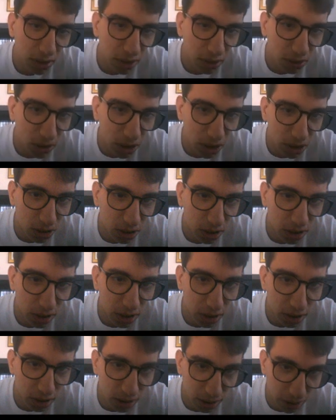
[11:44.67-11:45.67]
was
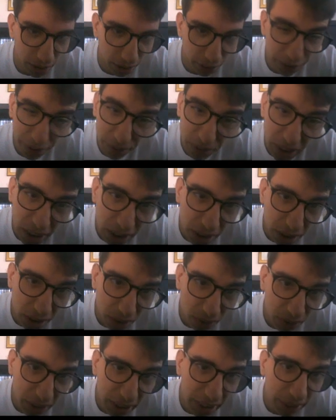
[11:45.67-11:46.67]
scaring me a
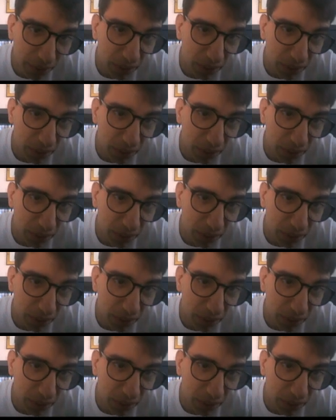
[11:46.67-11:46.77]
little bit.